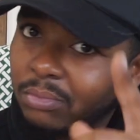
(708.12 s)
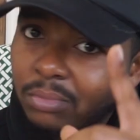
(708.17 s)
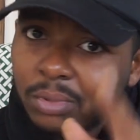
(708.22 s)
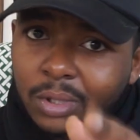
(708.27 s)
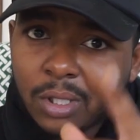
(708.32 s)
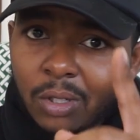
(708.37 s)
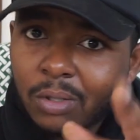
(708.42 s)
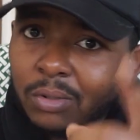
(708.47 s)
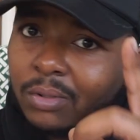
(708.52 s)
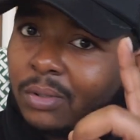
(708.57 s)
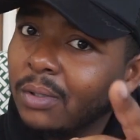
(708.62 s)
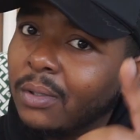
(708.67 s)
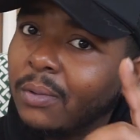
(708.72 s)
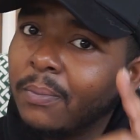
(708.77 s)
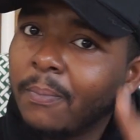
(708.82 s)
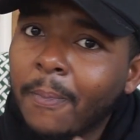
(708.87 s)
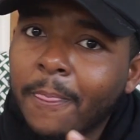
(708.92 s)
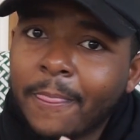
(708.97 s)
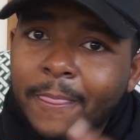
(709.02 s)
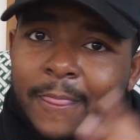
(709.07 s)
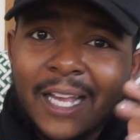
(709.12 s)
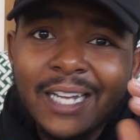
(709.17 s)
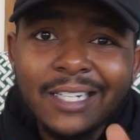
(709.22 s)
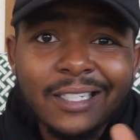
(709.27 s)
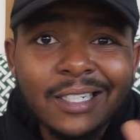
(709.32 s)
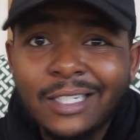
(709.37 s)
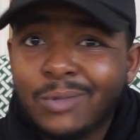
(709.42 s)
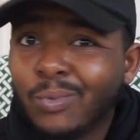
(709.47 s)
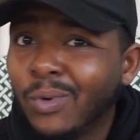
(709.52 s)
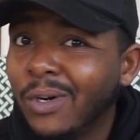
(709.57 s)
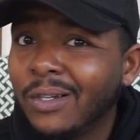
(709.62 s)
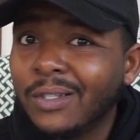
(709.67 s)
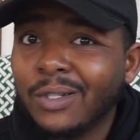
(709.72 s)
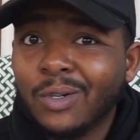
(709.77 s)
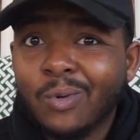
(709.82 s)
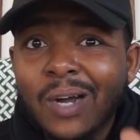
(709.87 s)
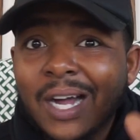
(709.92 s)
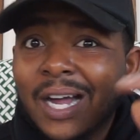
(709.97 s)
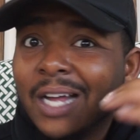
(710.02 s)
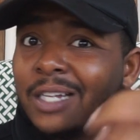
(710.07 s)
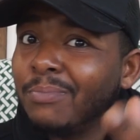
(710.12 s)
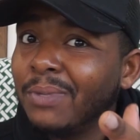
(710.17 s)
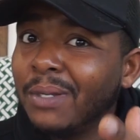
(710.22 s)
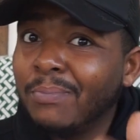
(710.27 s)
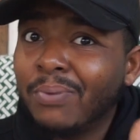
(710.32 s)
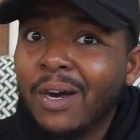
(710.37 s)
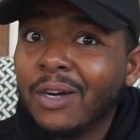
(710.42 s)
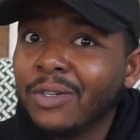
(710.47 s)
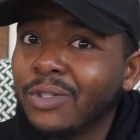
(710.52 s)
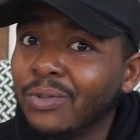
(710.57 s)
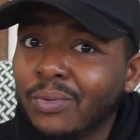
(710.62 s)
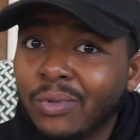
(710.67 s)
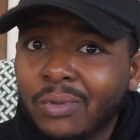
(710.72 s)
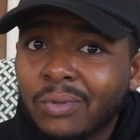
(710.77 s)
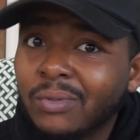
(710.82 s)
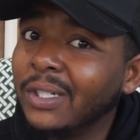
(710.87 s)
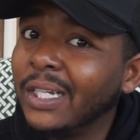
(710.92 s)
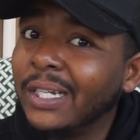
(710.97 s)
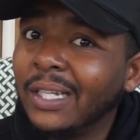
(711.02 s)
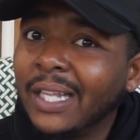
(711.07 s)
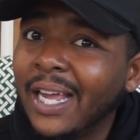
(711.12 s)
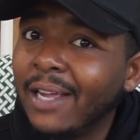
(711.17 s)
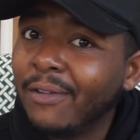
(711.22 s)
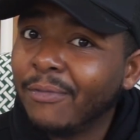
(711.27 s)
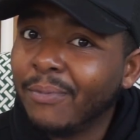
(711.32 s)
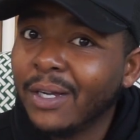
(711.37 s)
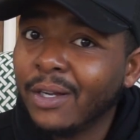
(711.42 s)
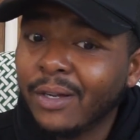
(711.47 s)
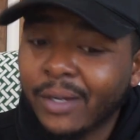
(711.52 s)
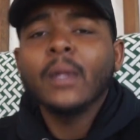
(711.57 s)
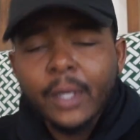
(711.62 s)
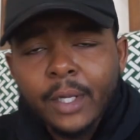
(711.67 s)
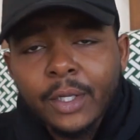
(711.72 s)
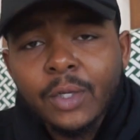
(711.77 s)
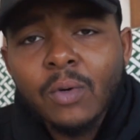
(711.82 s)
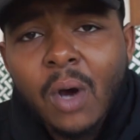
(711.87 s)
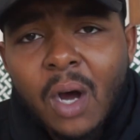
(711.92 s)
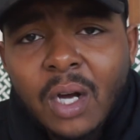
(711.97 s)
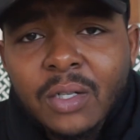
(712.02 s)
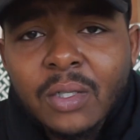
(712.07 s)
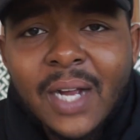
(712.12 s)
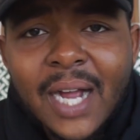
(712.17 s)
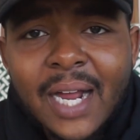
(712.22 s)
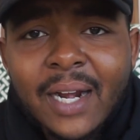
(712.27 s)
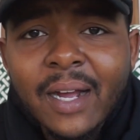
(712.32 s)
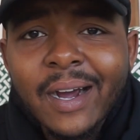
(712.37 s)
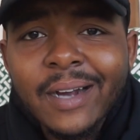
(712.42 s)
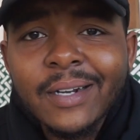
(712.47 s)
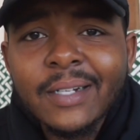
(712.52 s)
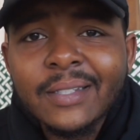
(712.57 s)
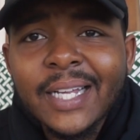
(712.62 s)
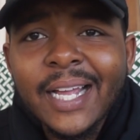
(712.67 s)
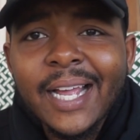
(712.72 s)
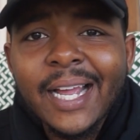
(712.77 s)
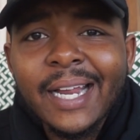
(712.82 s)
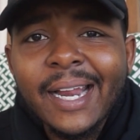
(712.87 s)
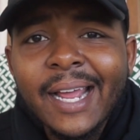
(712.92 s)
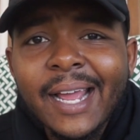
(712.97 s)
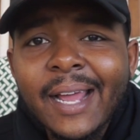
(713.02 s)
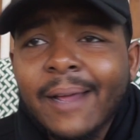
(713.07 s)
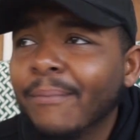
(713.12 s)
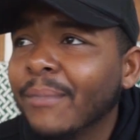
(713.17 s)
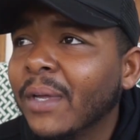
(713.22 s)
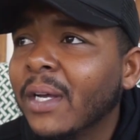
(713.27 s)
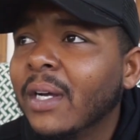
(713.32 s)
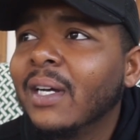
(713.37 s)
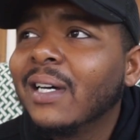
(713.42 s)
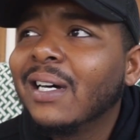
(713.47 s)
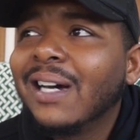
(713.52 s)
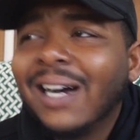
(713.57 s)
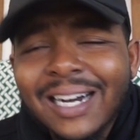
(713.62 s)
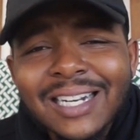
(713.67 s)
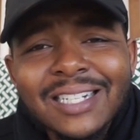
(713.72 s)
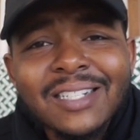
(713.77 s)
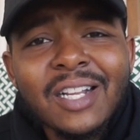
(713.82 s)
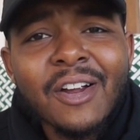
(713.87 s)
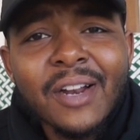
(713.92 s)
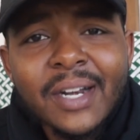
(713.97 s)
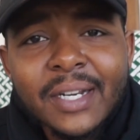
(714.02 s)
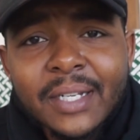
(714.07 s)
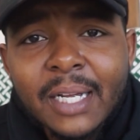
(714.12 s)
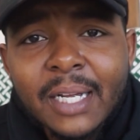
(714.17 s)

So that is word to the wise. Be punctual in life, period. You also got to understand that a certain